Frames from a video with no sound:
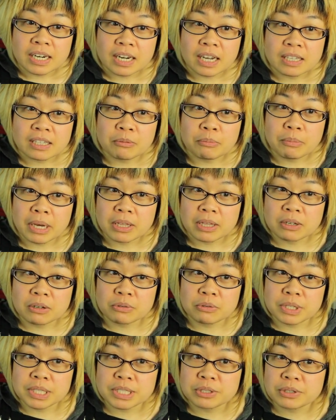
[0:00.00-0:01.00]
a metal
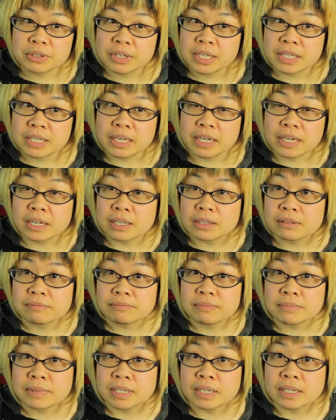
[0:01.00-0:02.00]
retreat yet
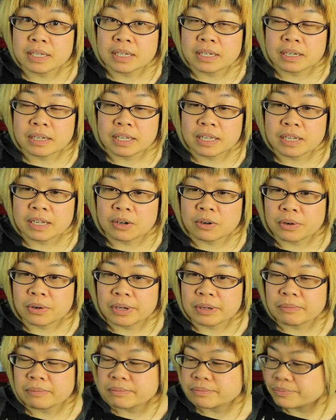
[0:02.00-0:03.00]
in
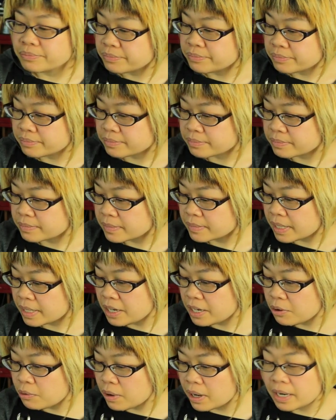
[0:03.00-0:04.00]
Illinois.
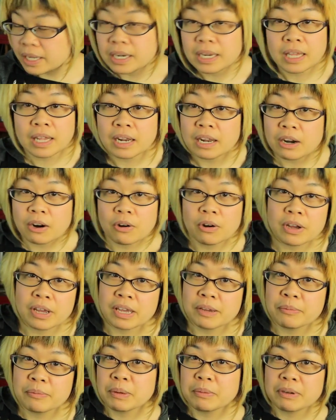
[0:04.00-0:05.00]
Anyone in
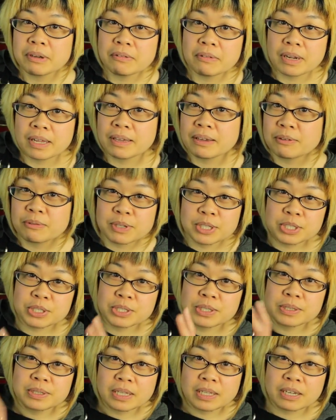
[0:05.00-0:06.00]
Illinois? Maybe like we
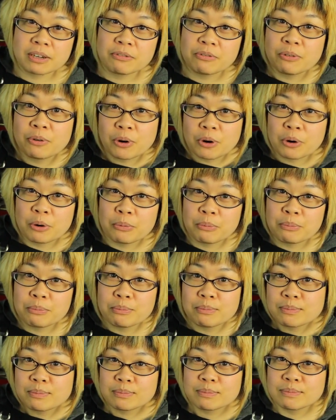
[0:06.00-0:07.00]
should like form
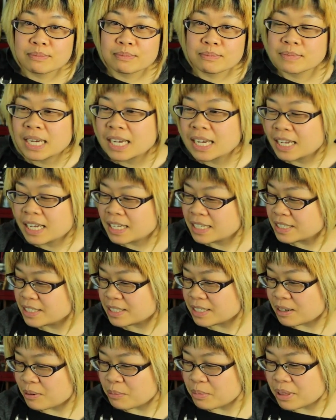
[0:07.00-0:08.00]

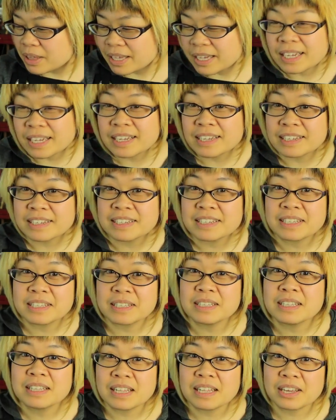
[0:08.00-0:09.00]
something
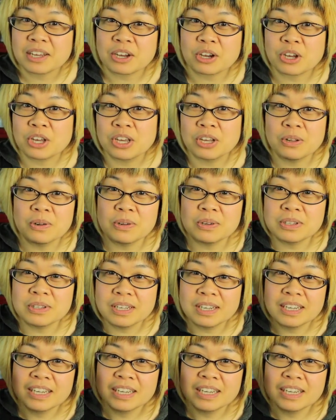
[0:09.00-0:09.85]
like a guild.